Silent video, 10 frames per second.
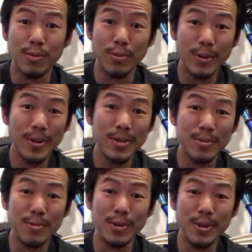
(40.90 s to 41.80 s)

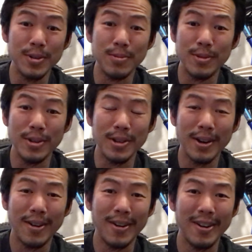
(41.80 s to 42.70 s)
really
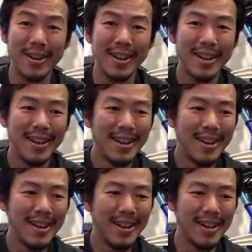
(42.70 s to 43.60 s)
hard,
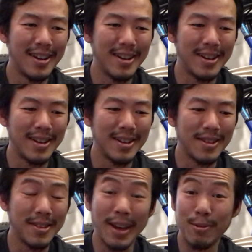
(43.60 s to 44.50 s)

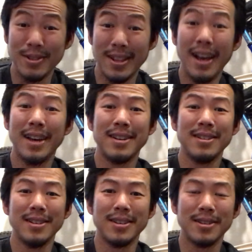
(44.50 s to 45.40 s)
and that was that.
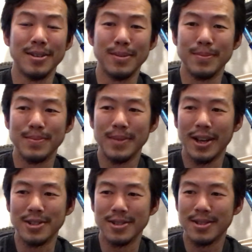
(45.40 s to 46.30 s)

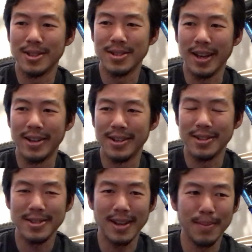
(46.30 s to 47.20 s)
I just decided to
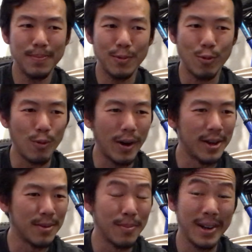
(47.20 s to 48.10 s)
stop
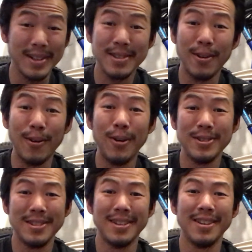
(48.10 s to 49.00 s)
riding bikes
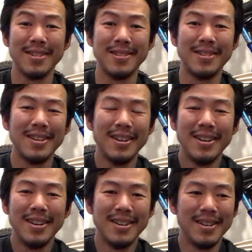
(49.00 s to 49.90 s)
altogether
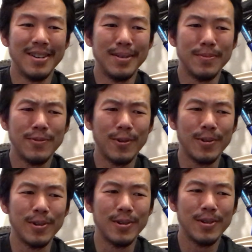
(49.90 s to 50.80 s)

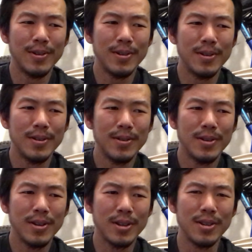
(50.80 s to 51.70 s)
for
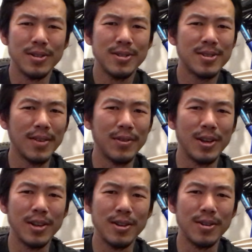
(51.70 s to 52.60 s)
a good
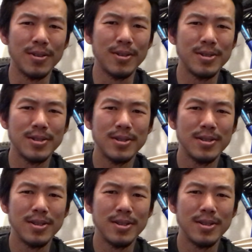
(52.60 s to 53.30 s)
7-8 years.